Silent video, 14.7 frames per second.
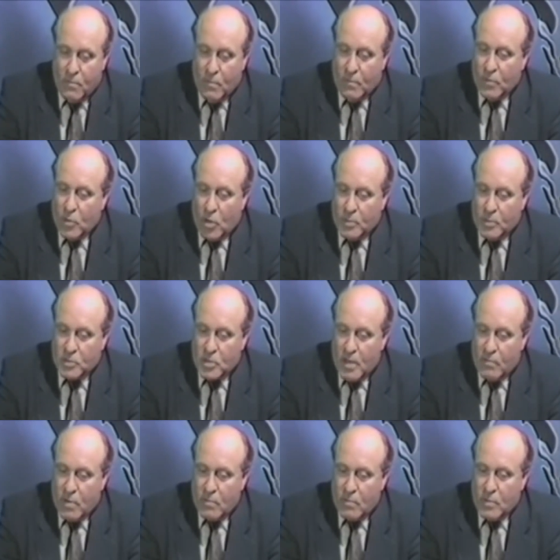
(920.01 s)
When we talk about
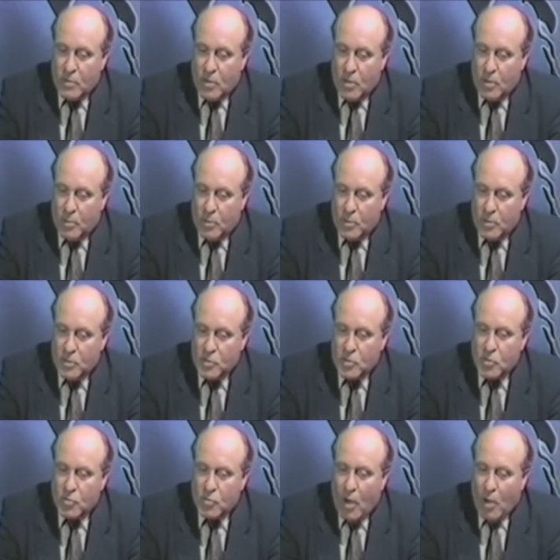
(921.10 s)
slavery, we talk about
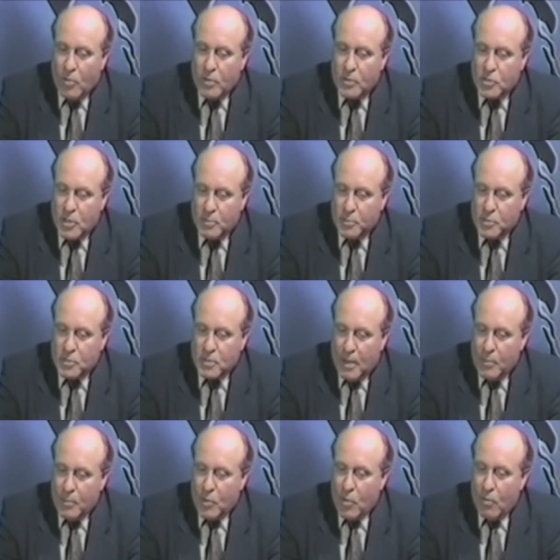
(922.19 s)
these crowded ships
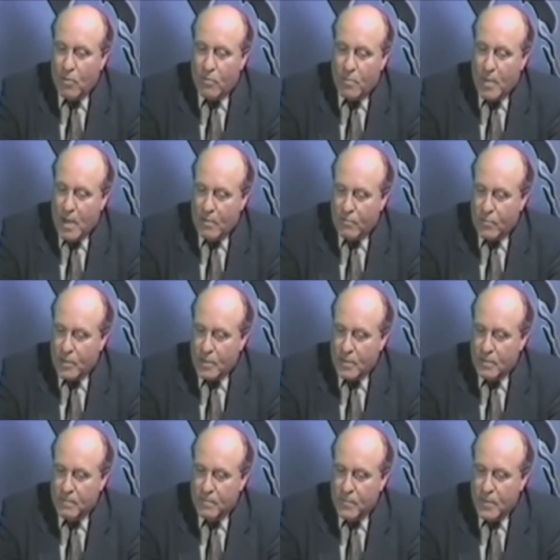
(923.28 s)
coming over from
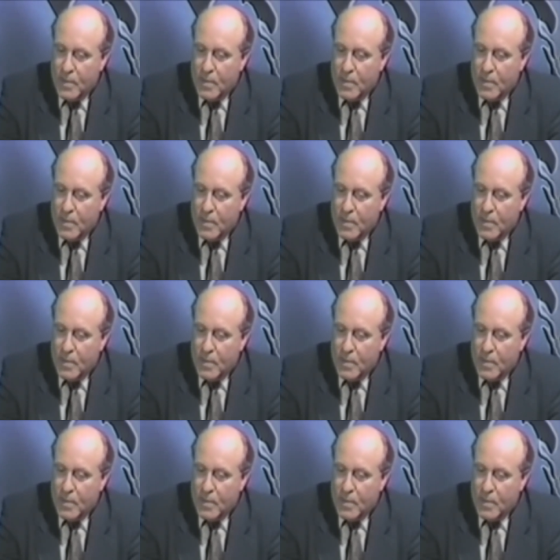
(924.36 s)
Africa,